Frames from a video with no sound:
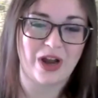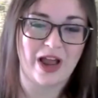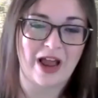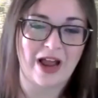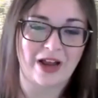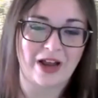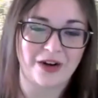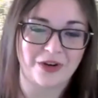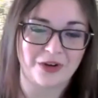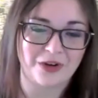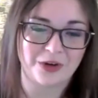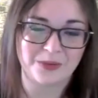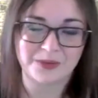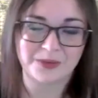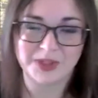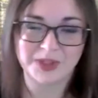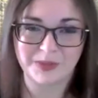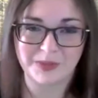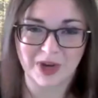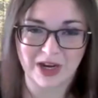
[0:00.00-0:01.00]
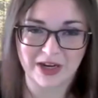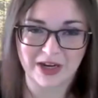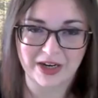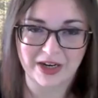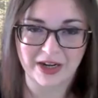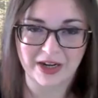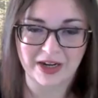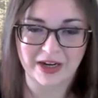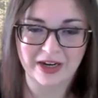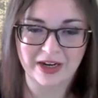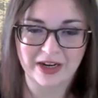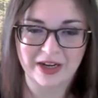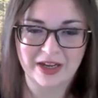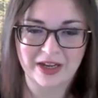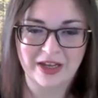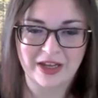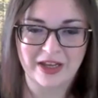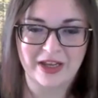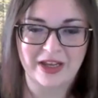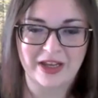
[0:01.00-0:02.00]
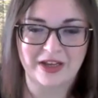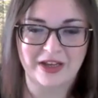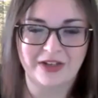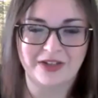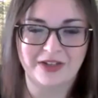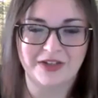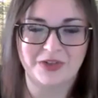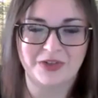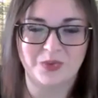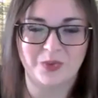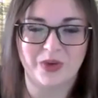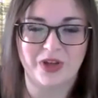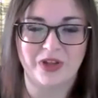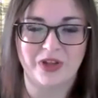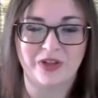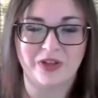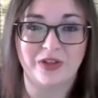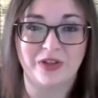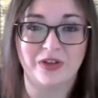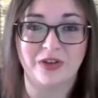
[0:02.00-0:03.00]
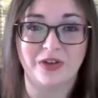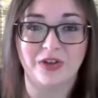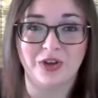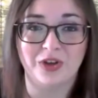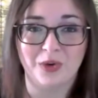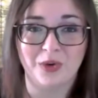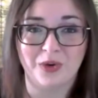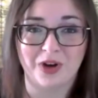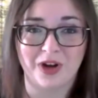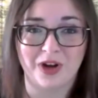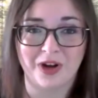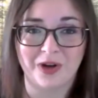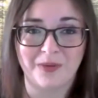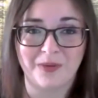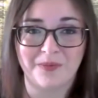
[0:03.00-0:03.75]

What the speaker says: at-home spa day is with yoga.